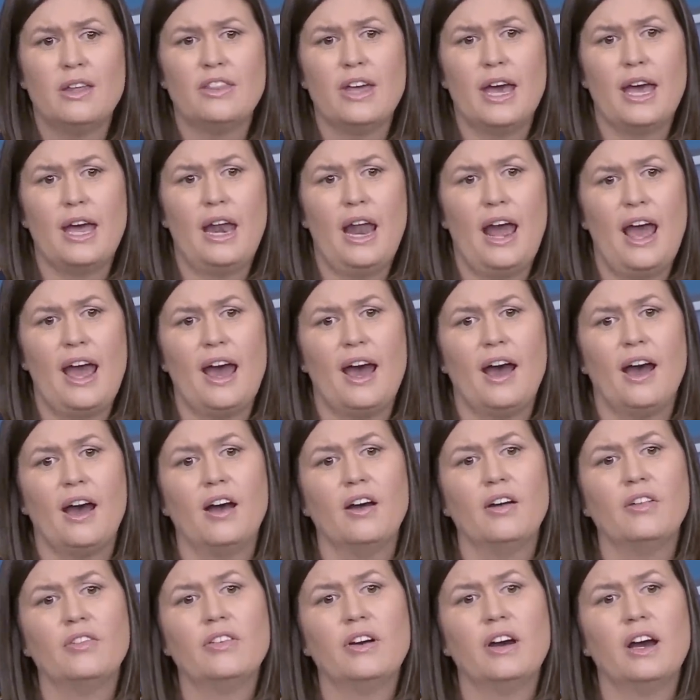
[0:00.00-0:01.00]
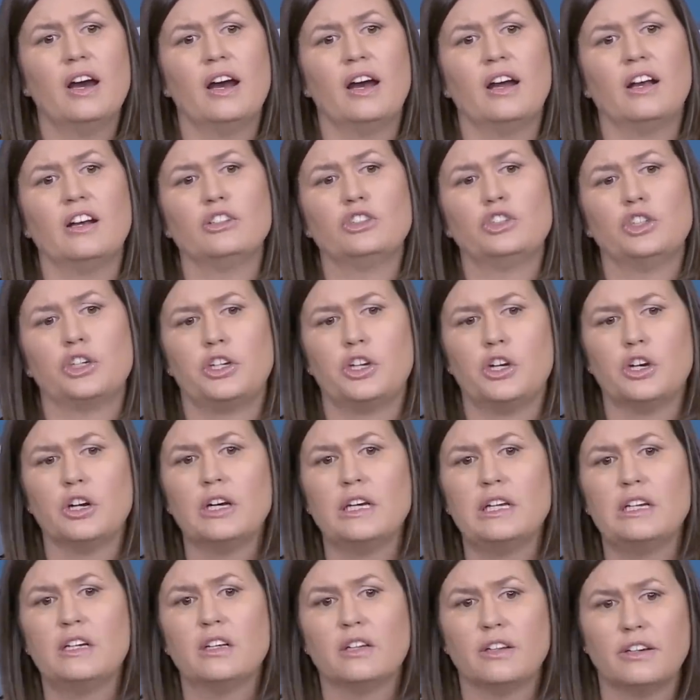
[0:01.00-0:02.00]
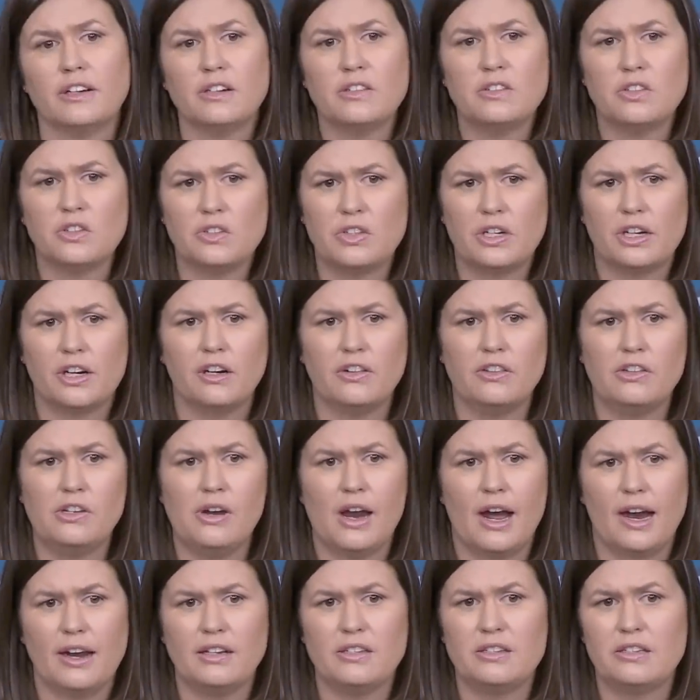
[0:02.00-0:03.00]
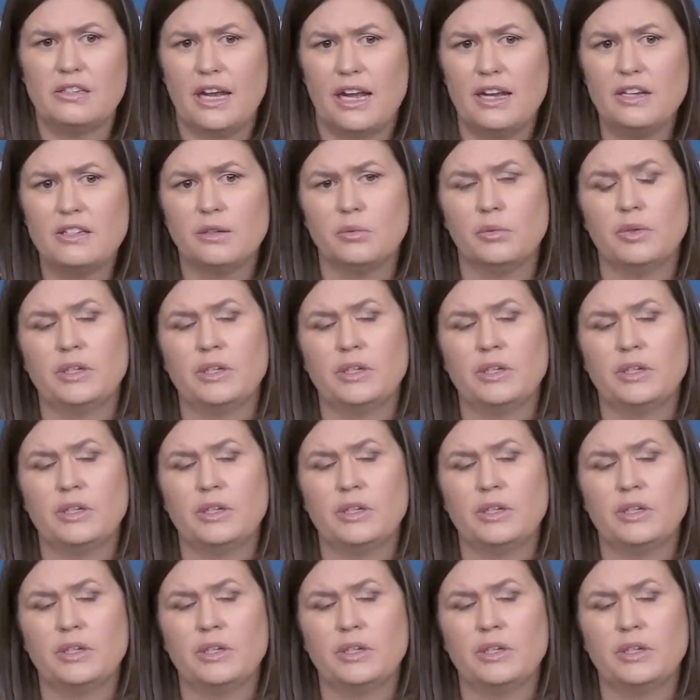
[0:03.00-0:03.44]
that have security clearances here in the United States,